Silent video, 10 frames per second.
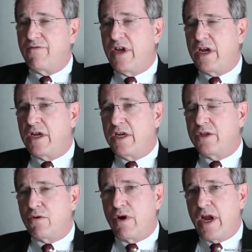if they could
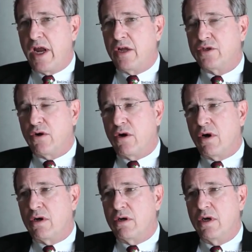get their hands
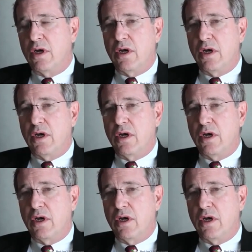on